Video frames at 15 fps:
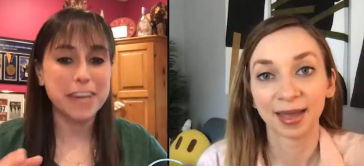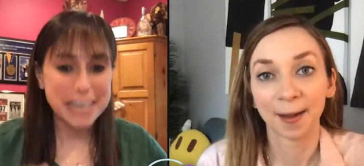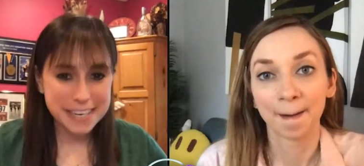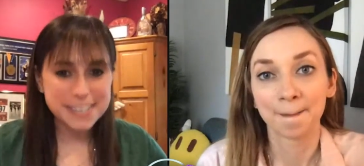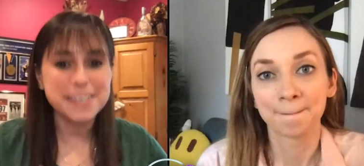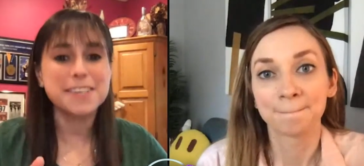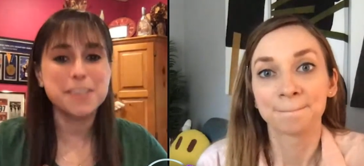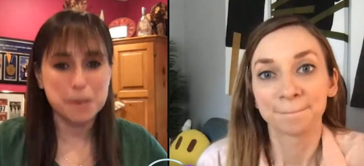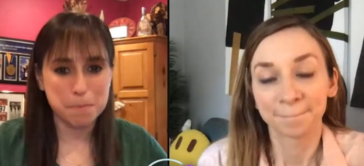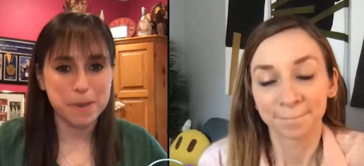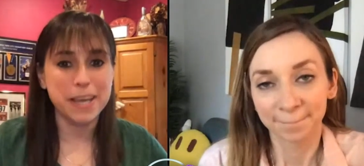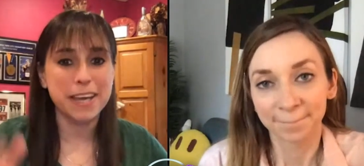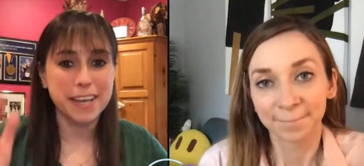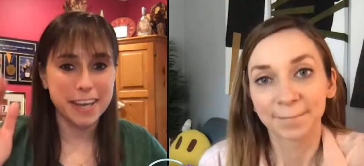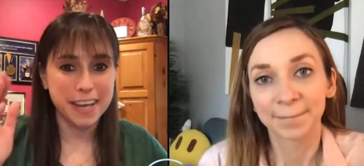Speaker 1: Is it to
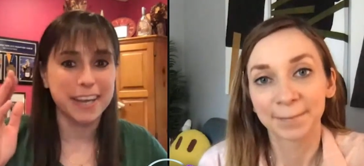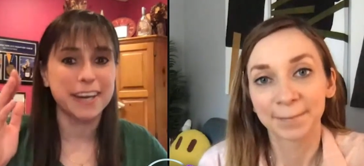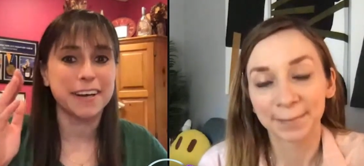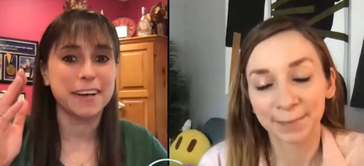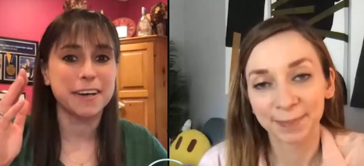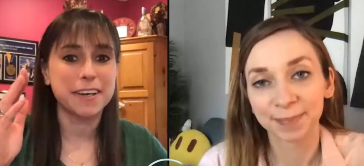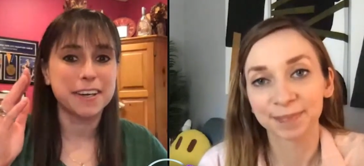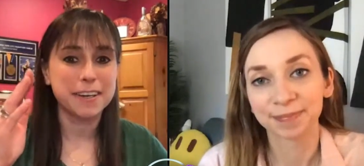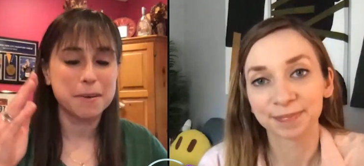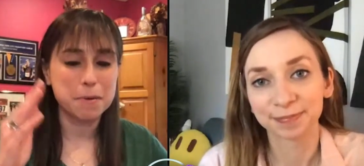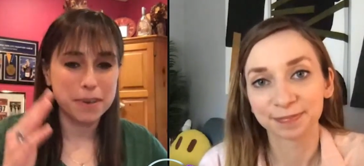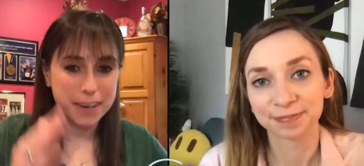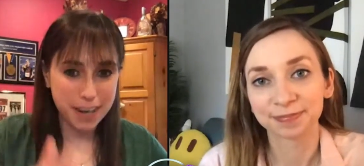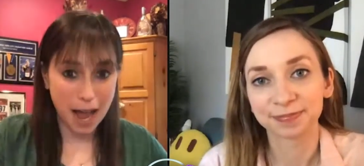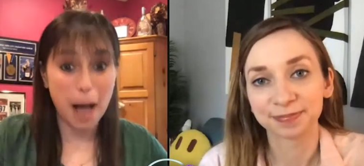be in
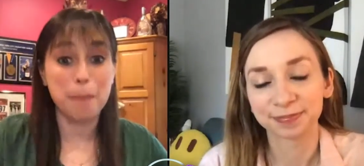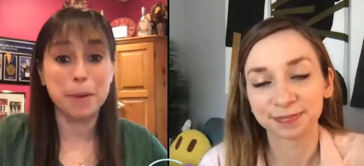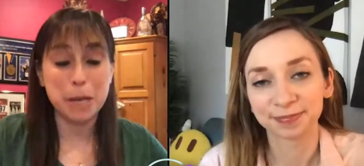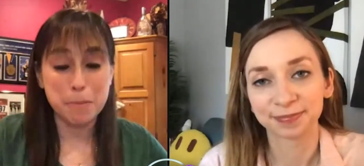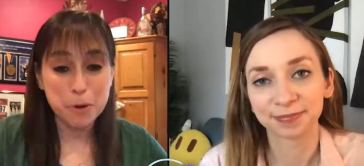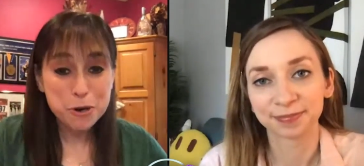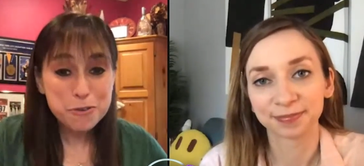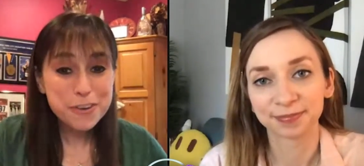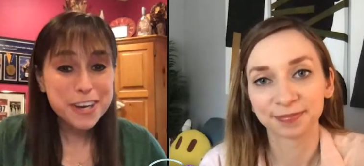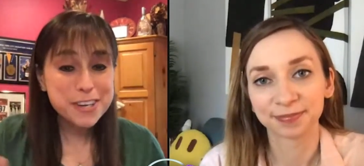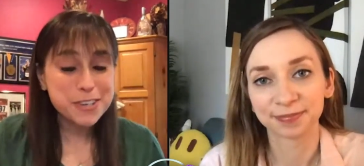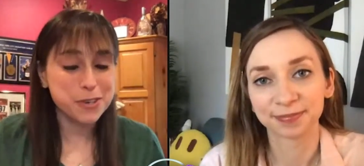comedy movies